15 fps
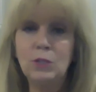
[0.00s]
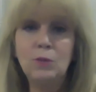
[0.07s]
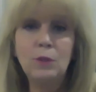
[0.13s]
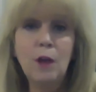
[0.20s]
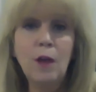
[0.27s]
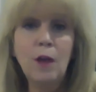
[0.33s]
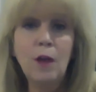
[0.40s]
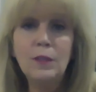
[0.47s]
with
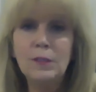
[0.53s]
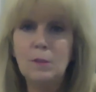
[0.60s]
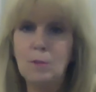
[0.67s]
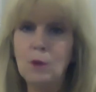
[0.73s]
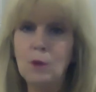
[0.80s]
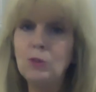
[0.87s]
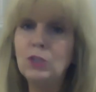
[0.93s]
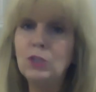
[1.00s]
all these
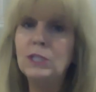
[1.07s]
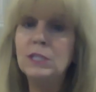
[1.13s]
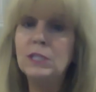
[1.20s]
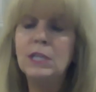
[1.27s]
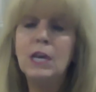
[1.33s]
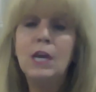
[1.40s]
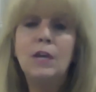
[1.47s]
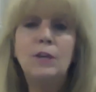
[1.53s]

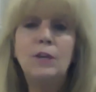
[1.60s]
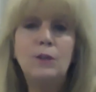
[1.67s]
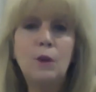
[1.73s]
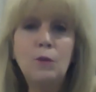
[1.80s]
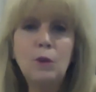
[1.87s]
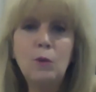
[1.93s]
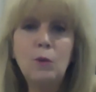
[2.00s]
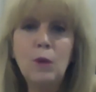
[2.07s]
emotions you
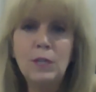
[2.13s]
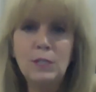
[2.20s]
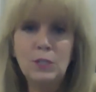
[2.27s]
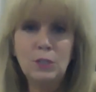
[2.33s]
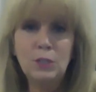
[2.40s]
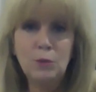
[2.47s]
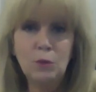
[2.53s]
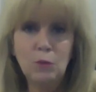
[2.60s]
don't know what to
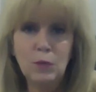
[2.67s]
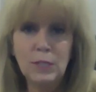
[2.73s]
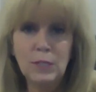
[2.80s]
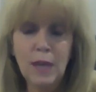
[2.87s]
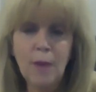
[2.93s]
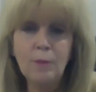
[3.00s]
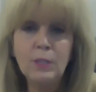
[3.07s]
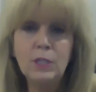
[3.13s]
do with what's
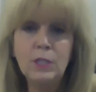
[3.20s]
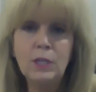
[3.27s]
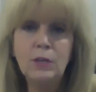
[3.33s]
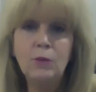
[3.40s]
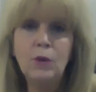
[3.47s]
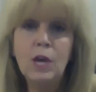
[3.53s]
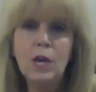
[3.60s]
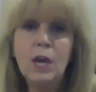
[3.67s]
happened to
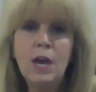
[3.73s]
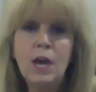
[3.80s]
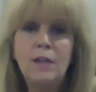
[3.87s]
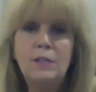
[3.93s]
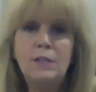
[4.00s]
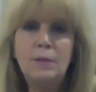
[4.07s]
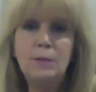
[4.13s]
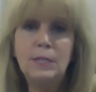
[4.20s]
you
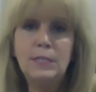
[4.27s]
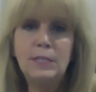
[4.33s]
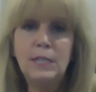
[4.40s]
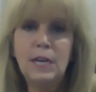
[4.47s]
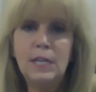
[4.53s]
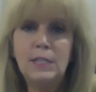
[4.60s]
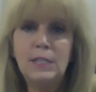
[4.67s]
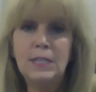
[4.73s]
and somebody
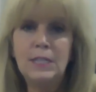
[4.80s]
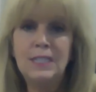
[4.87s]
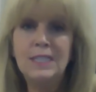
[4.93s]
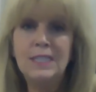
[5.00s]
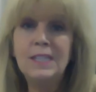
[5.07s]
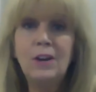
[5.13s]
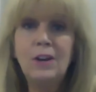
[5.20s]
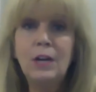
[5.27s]
says
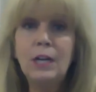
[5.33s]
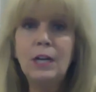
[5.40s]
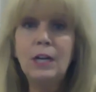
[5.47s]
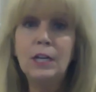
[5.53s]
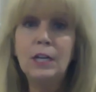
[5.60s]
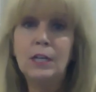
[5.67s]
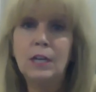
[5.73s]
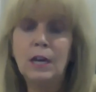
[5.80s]

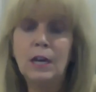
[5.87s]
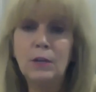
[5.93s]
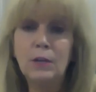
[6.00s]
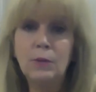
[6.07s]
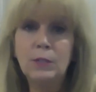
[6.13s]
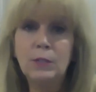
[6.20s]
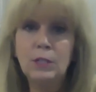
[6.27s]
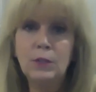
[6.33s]
sorry i don't know
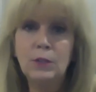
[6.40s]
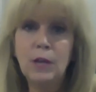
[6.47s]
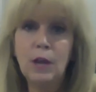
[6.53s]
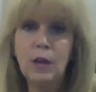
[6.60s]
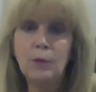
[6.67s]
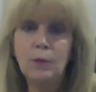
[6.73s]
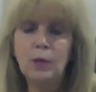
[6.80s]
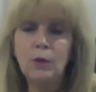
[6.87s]
what to do to
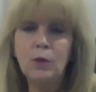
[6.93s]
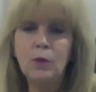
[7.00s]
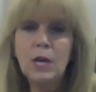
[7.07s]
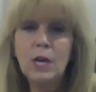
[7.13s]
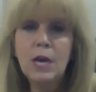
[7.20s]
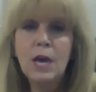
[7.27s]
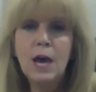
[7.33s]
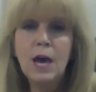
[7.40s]
help you
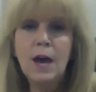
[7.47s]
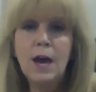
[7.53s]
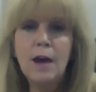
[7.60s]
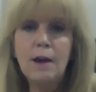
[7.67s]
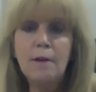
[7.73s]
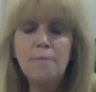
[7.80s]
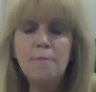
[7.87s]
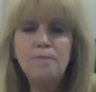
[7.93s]

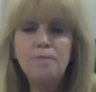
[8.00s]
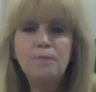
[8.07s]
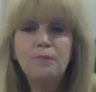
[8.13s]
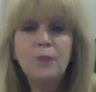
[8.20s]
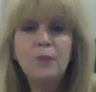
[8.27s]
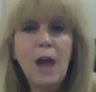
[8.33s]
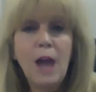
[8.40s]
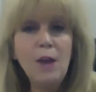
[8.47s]
um,
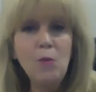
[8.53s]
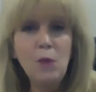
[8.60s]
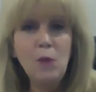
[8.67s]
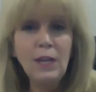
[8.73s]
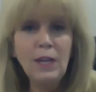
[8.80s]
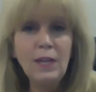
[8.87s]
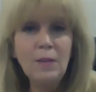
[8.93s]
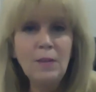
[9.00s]
I don't
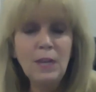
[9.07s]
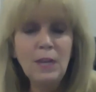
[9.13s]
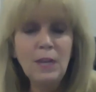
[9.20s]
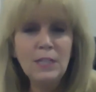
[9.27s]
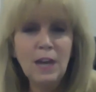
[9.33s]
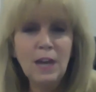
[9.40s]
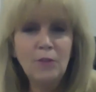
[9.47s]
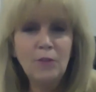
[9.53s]
want anybody
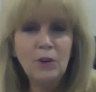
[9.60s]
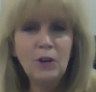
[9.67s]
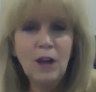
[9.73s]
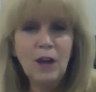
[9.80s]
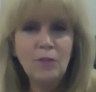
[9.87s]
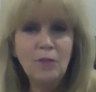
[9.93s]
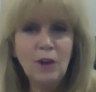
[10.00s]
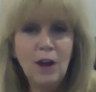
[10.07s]
to ever,
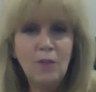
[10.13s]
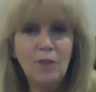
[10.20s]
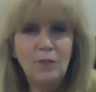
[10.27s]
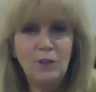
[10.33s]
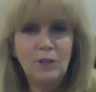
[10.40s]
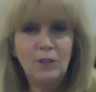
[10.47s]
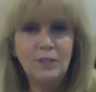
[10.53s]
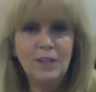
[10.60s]
ever,
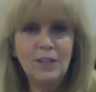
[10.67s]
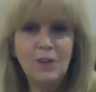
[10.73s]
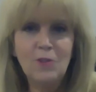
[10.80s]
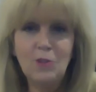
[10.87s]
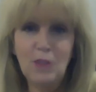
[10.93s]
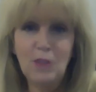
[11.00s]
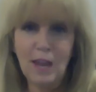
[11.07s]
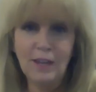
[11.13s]
ever go
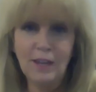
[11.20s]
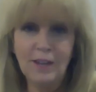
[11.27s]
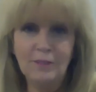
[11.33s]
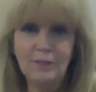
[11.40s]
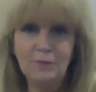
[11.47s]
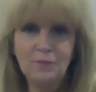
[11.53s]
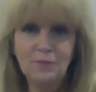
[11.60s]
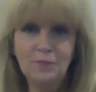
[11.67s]
through that again